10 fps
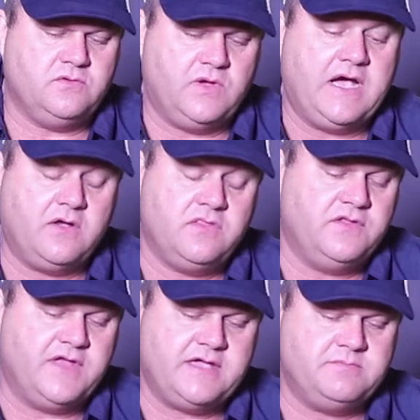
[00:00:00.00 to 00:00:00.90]
how
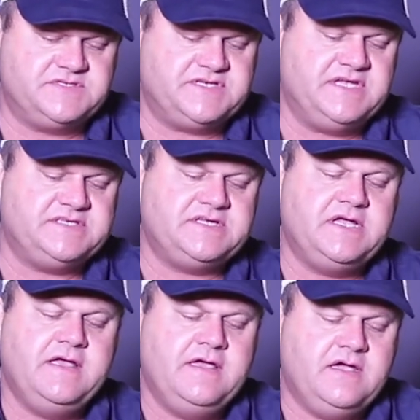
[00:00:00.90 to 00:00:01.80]
the name says.
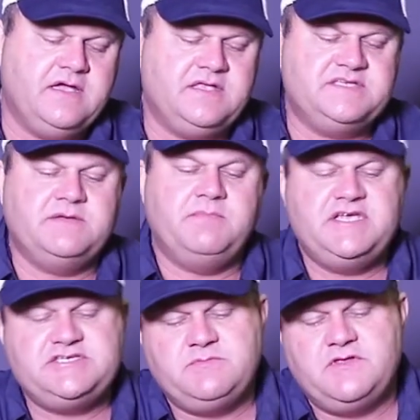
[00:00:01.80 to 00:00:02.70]
It is the
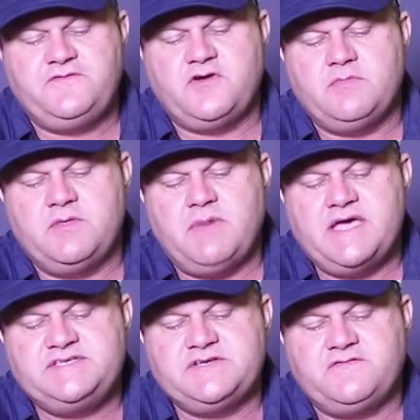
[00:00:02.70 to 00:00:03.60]
measurement from the
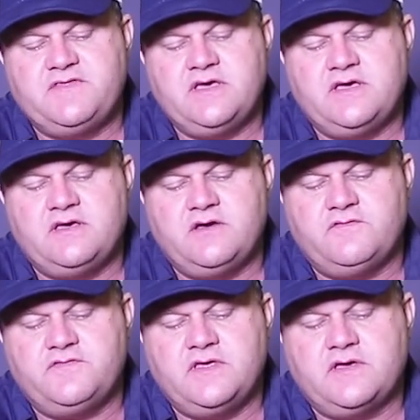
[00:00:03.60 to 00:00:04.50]
base of
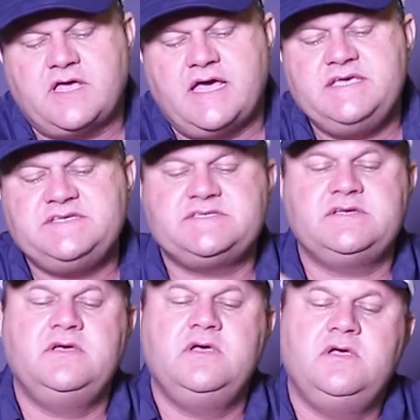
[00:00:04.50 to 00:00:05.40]
the case
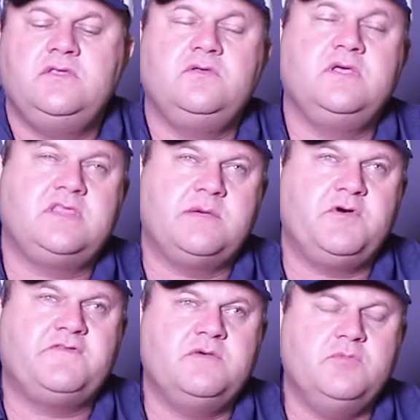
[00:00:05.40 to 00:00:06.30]
to the tip
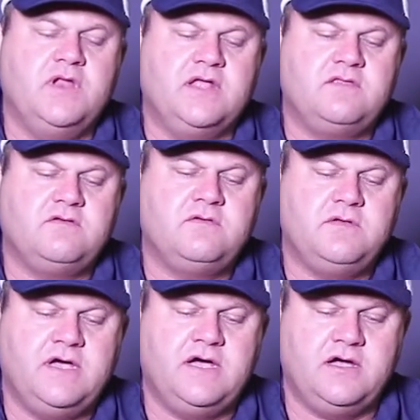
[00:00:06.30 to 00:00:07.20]
of the bullet.
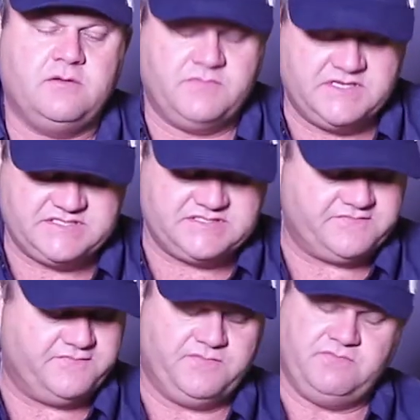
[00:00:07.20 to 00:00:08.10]
This is
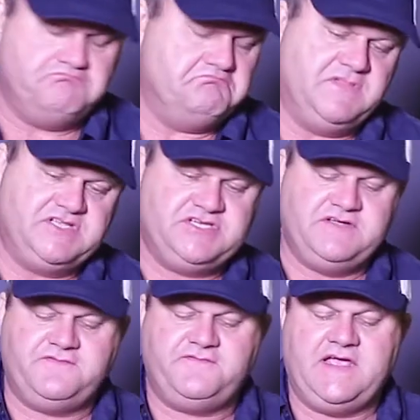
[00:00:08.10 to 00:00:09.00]

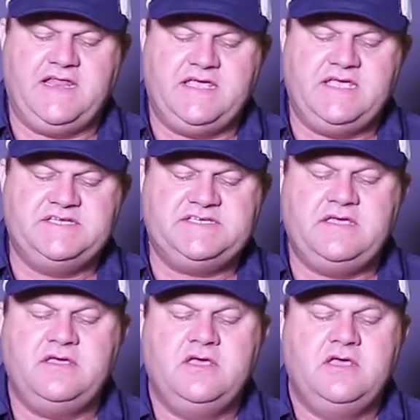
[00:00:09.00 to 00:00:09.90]
achieved fairly
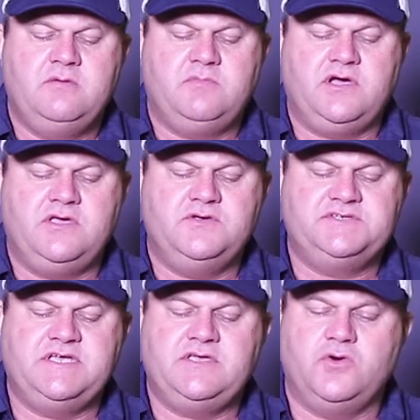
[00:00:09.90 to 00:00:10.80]
easy by
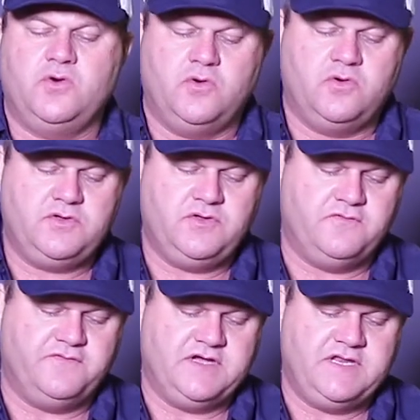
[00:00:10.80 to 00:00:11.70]
using your
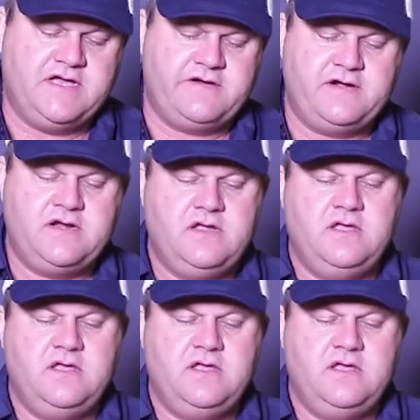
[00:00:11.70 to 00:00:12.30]
vernier,